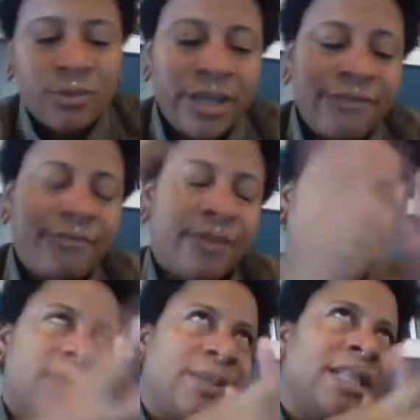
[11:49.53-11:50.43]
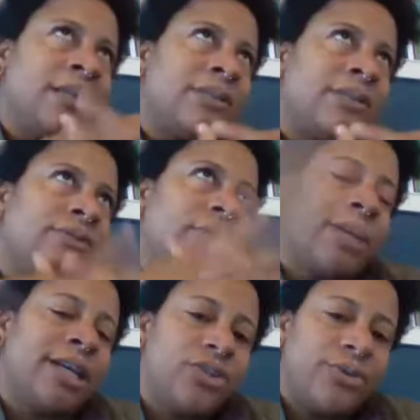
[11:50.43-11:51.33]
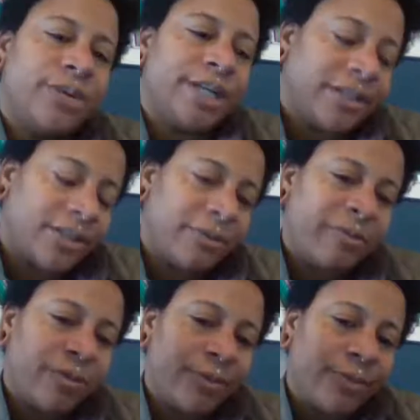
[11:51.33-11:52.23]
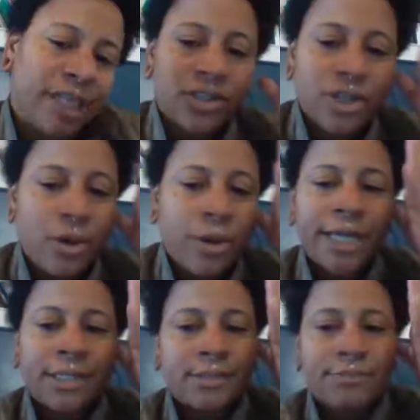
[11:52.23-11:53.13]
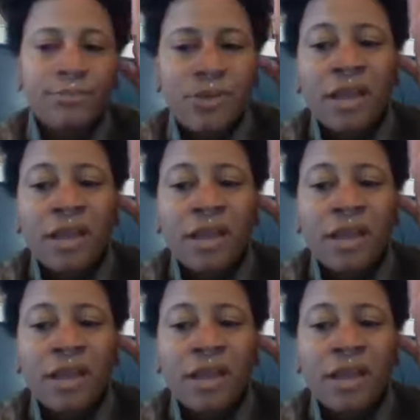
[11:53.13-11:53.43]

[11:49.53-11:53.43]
because we've been doing this for 2 years. We've been reading stories.